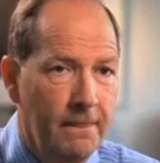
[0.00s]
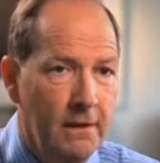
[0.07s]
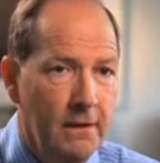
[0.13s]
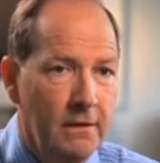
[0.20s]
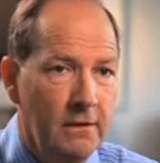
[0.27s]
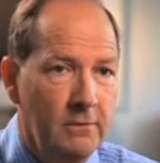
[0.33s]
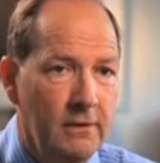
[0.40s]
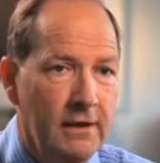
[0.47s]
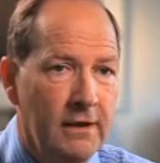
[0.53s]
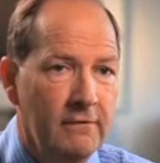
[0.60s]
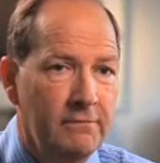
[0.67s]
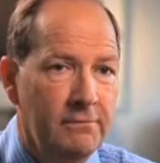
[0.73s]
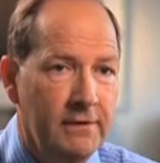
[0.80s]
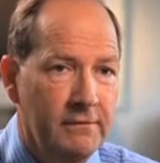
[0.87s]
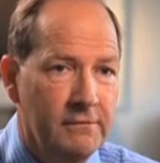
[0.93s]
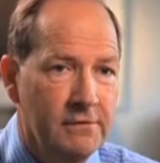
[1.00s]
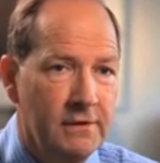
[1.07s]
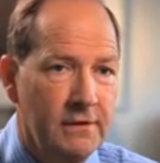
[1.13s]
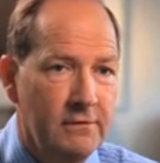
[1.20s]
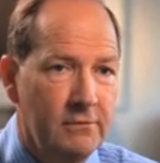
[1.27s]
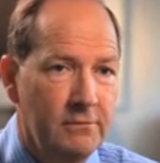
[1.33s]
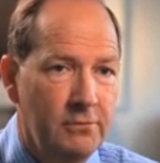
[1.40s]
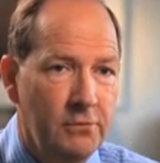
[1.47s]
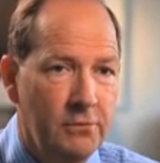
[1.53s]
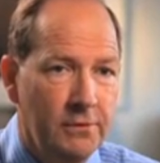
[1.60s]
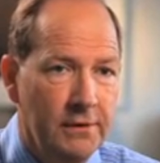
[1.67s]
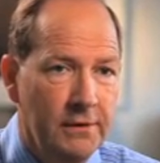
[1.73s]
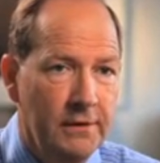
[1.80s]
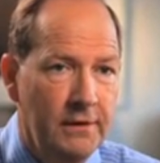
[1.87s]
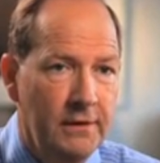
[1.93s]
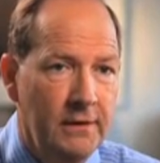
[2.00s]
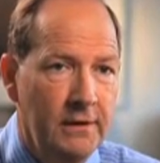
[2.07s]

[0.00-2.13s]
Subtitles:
and that we have previously reported.